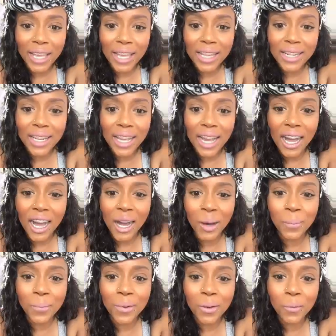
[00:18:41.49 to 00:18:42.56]
And
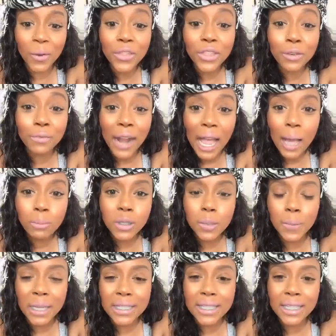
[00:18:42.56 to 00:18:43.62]
um, with the wraps,
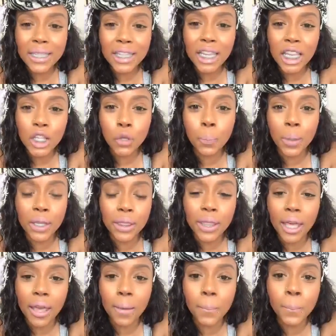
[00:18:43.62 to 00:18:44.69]
basically you put
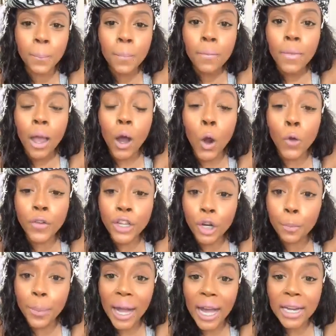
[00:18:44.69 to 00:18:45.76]
them over
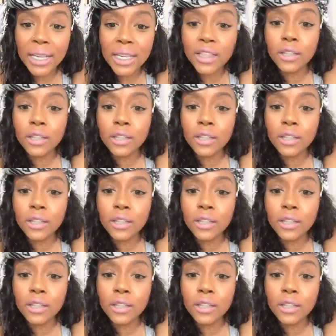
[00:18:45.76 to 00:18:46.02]
your body.